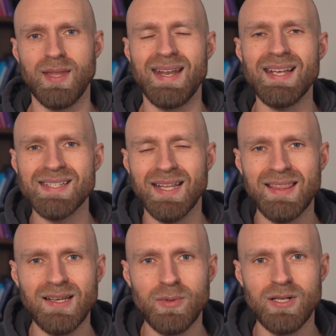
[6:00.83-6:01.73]
And that's the
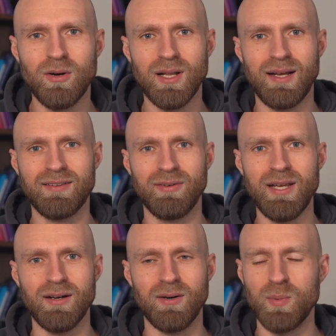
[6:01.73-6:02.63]
thing we don't like to
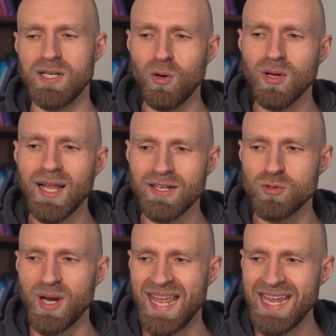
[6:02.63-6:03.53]
hear. We don't like
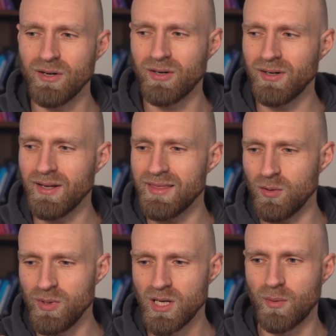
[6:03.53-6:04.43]
to hear
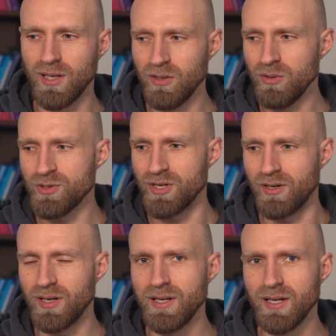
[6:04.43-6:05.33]
that we are a
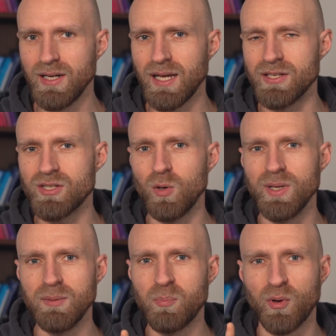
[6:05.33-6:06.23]
loser. And so
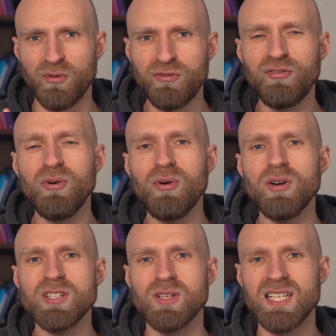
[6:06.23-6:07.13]
we
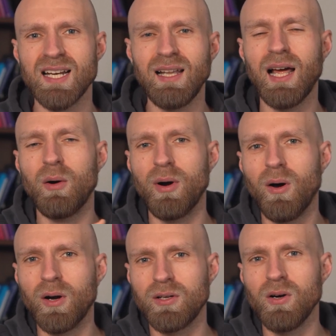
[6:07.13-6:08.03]
prefer to tell our
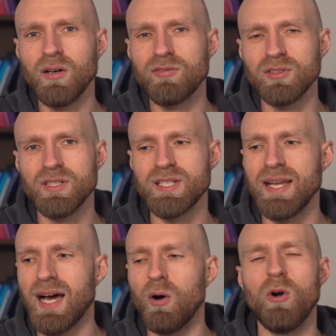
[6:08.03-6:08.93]
unconfidence
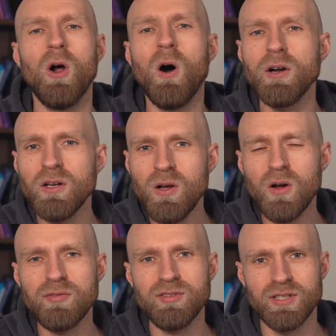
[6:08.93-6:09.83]
that our
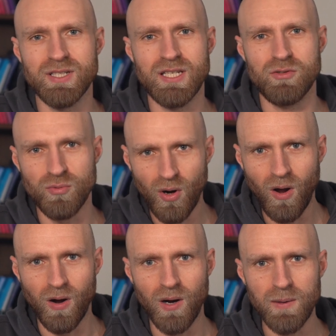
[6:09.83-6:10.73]
unconfidence is
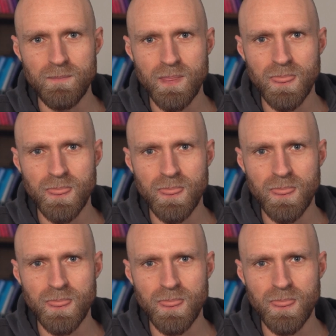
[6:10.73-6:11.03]
wrong.